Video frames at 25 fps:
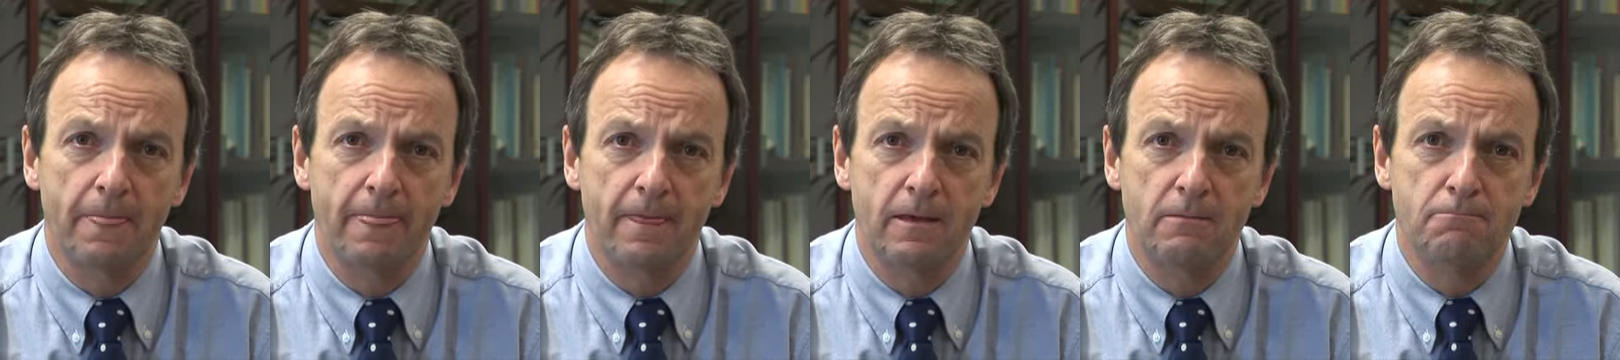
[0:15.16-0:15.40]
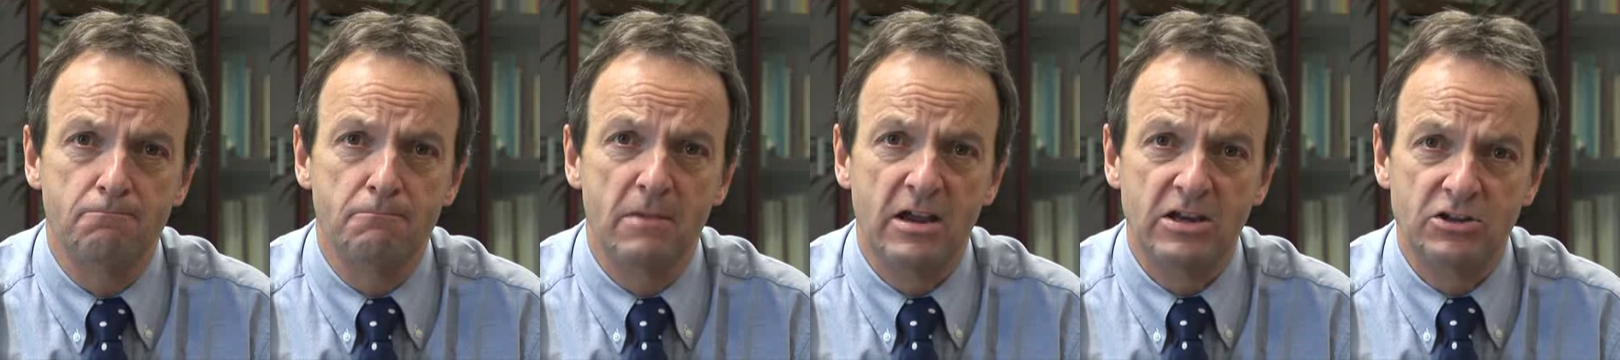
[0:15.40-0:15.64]

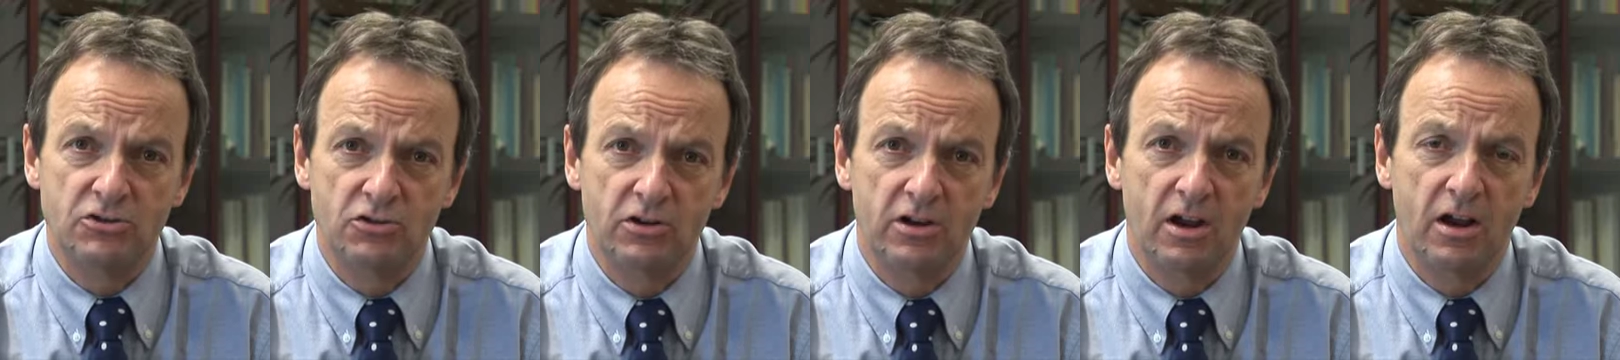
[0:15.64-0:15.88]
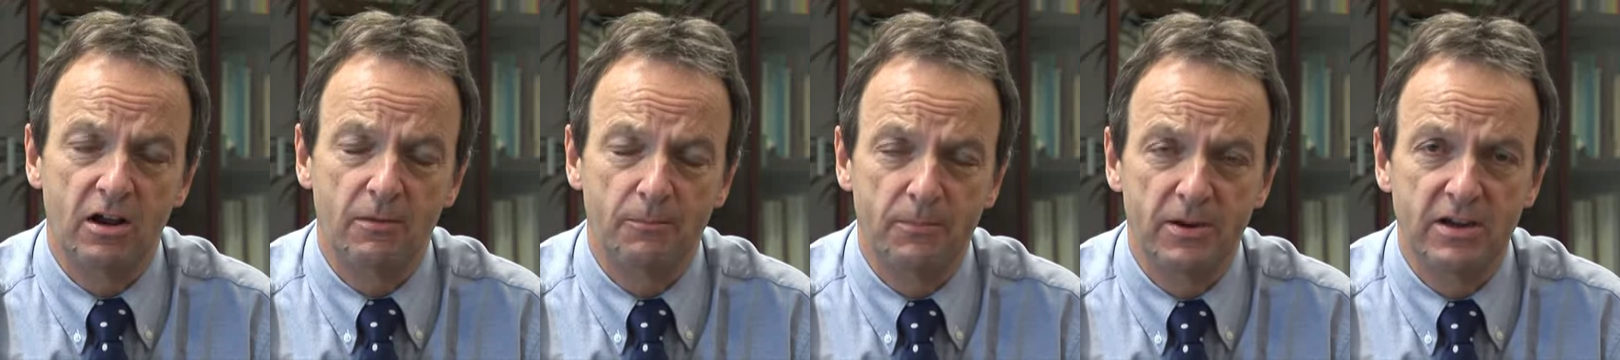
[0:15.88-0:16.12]
measuring
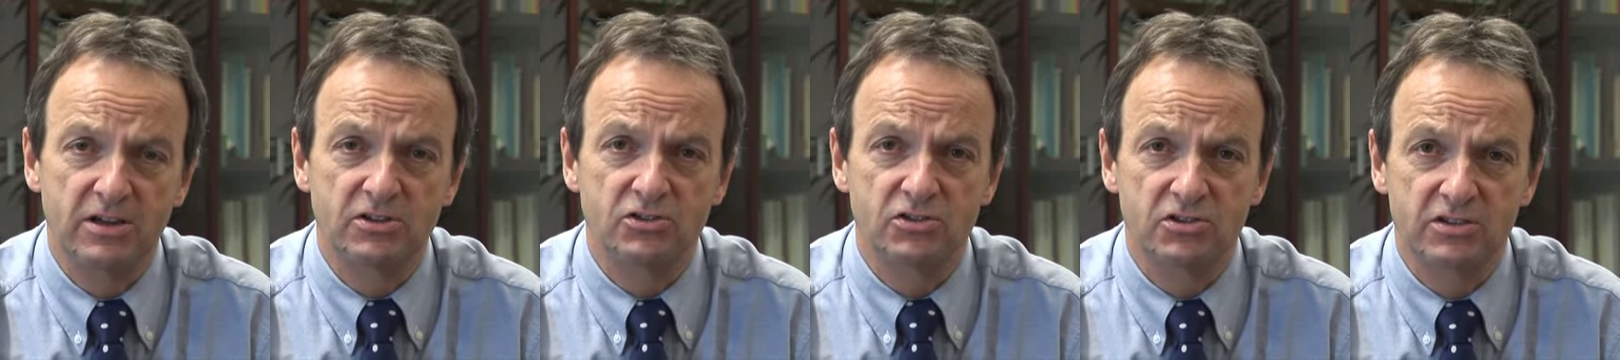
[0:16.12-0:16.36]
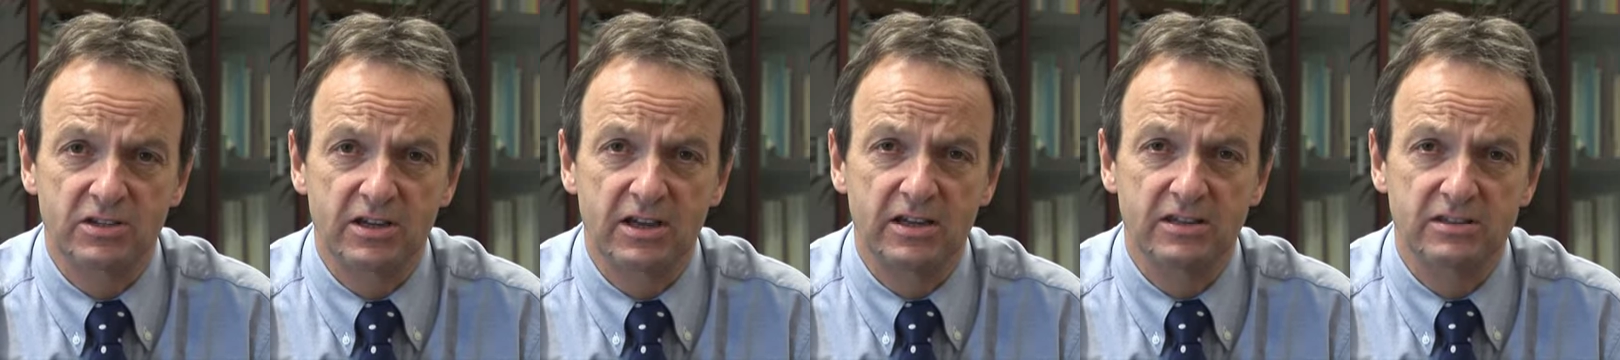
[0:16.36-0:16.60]
our
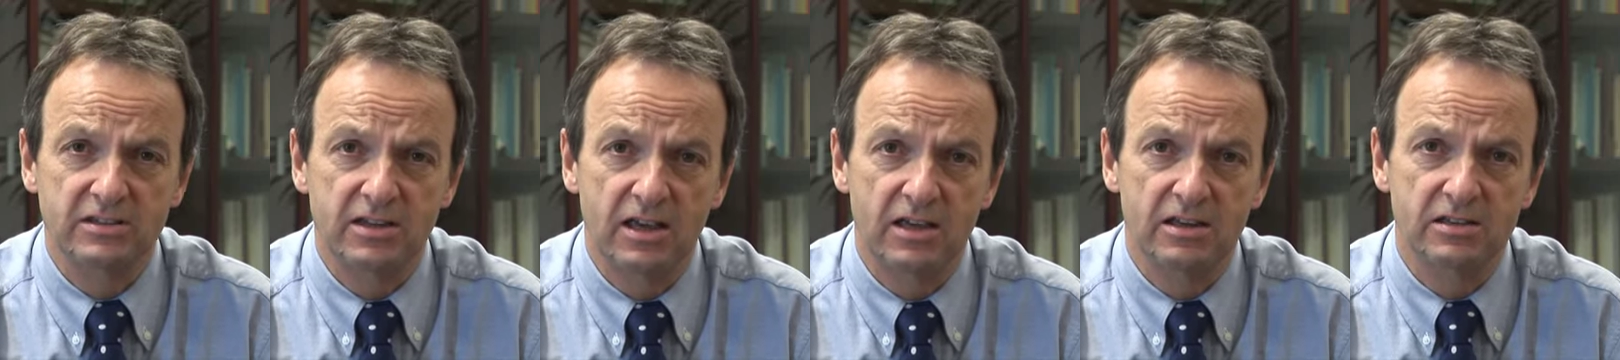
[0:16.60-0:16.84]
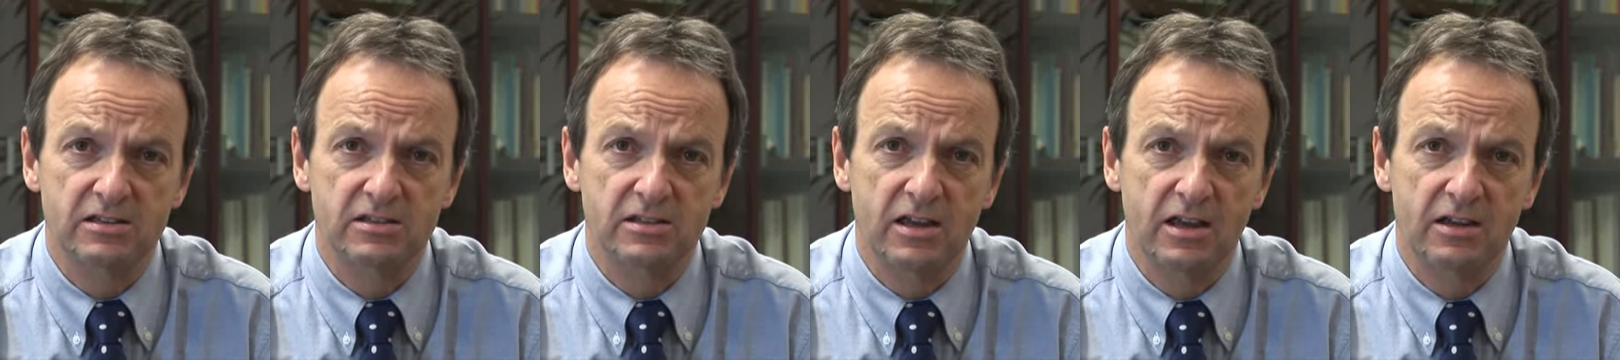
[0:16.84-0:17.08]
patients against
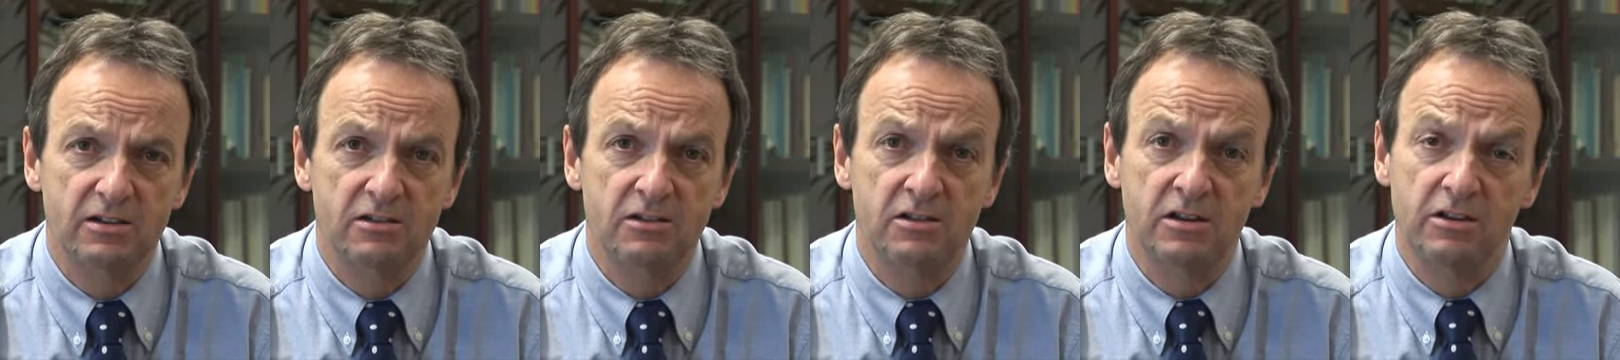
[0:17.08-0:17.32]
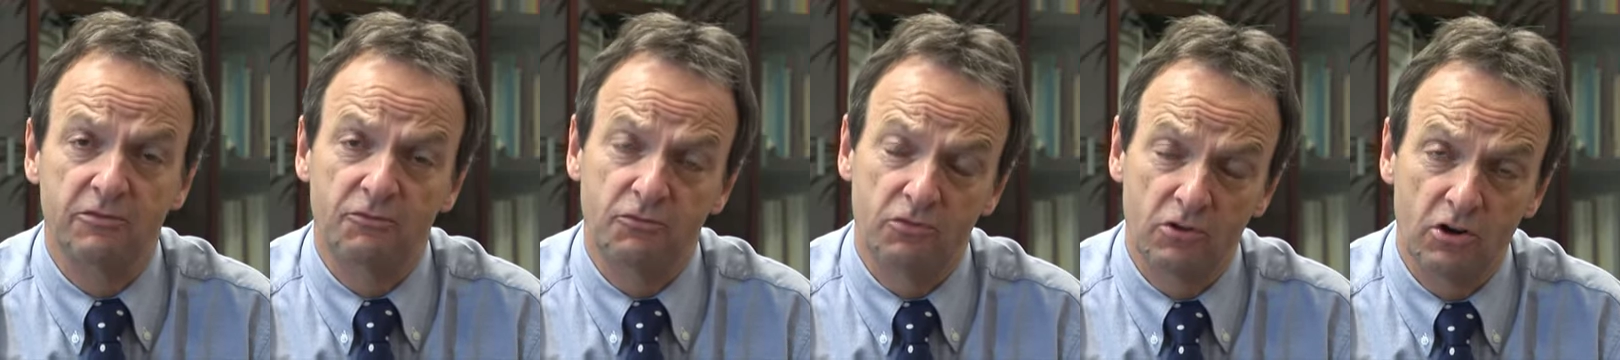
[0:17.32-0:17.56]
that standard,
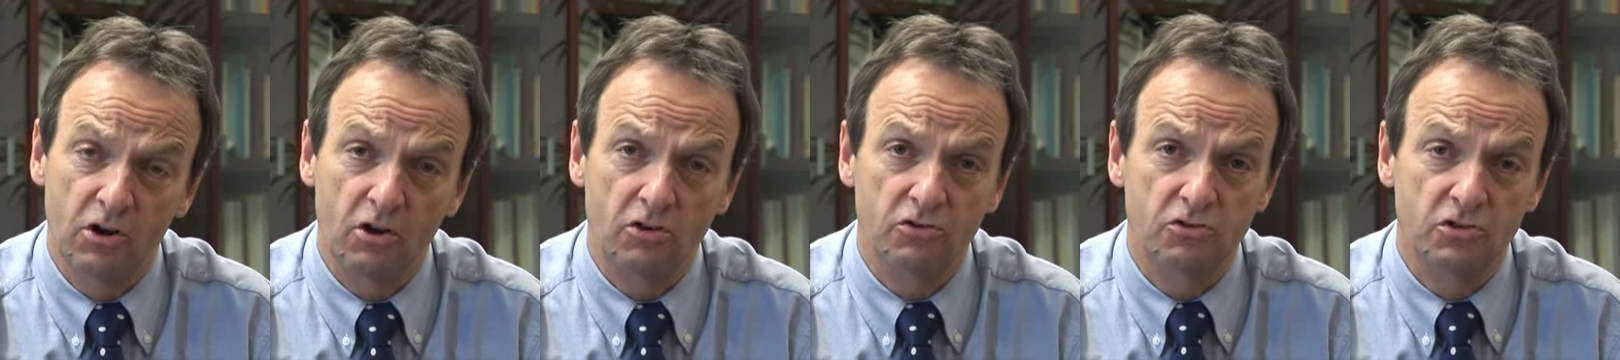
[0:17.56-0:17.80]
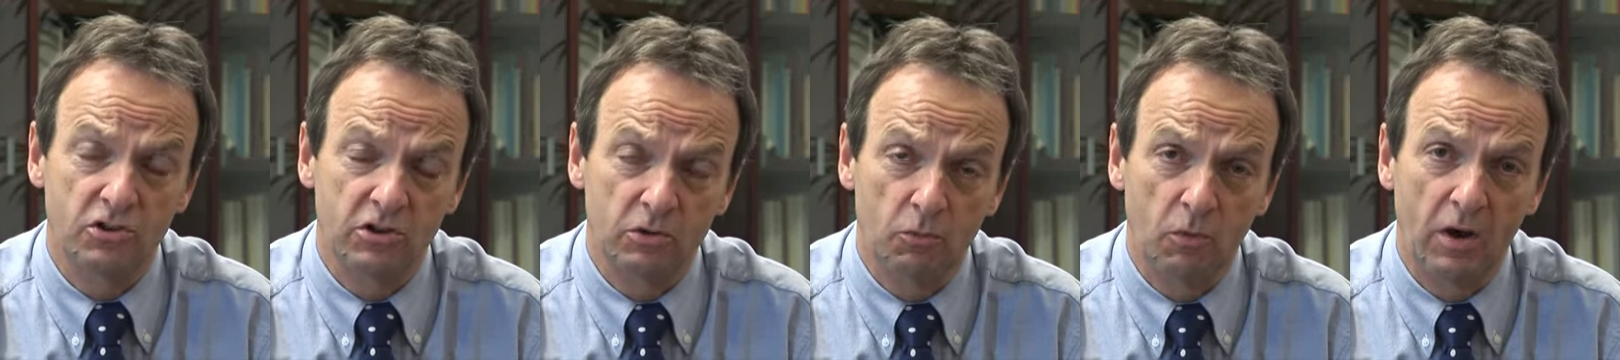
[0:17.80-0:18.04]
and if we're not
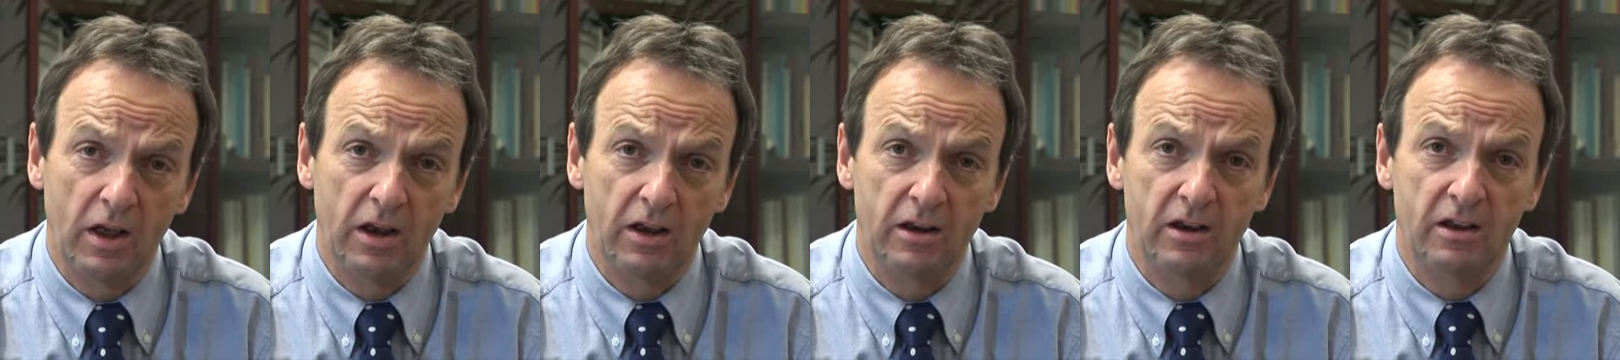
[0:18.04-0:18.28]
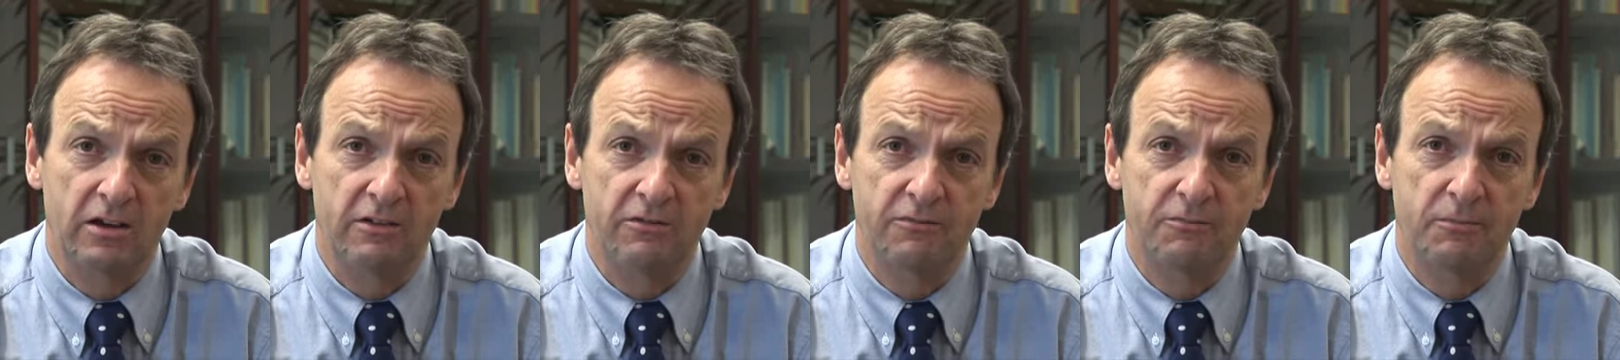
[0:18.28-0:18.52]
doing well
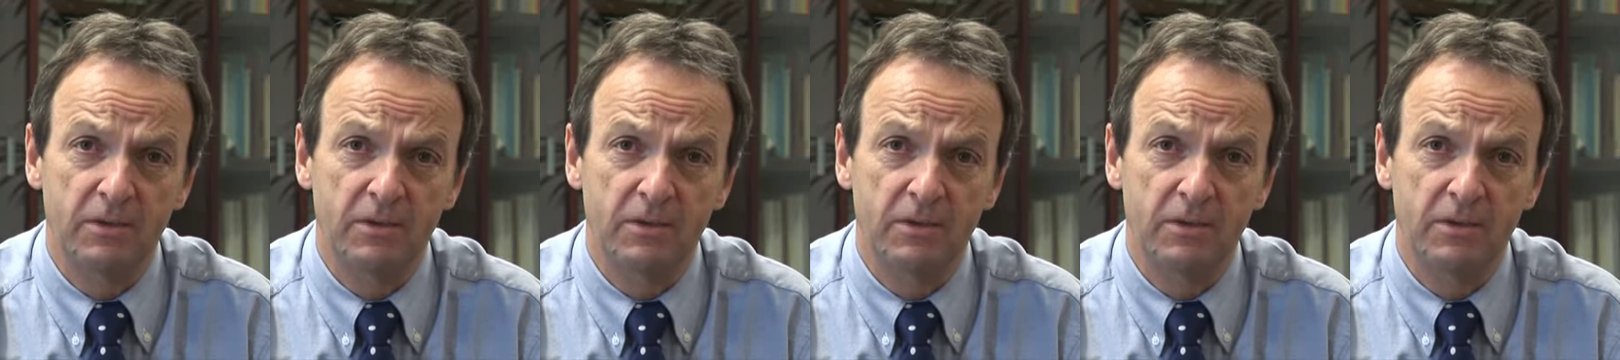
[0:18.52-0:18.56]
enough,